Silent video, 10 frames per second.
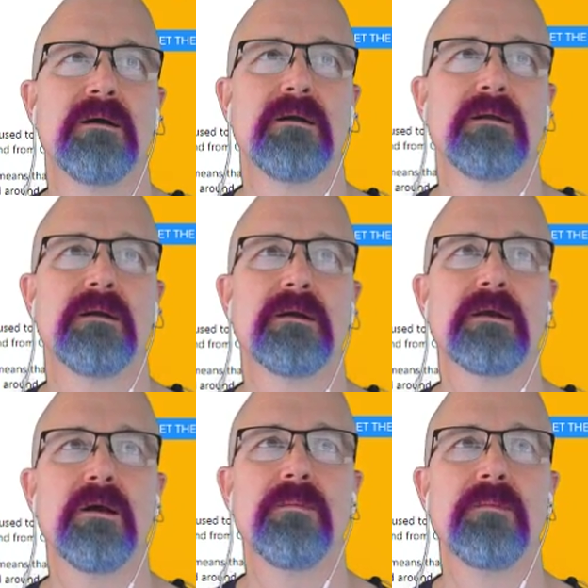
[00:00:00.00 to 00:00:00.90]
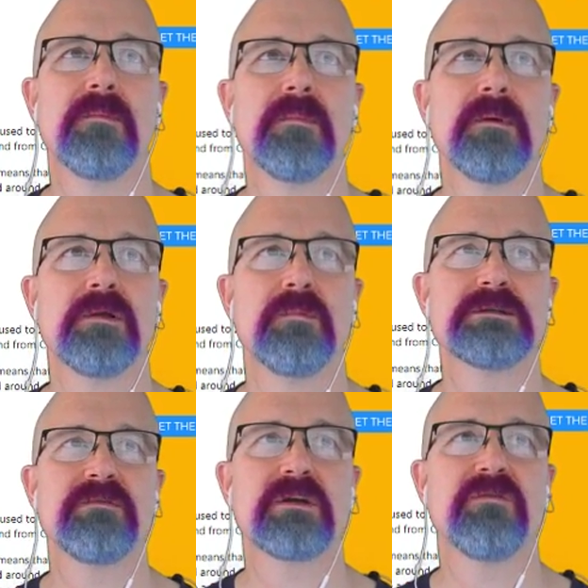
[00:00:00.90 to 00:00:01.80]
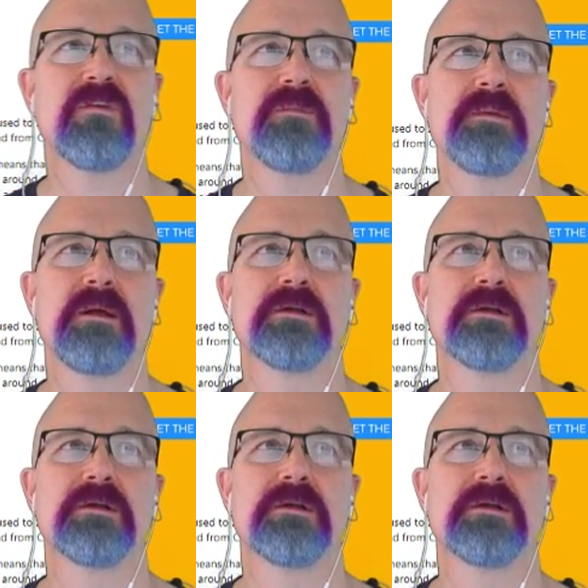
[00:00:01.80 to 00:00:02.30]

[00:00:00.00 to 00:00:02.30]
There you go. You must have a confirmed email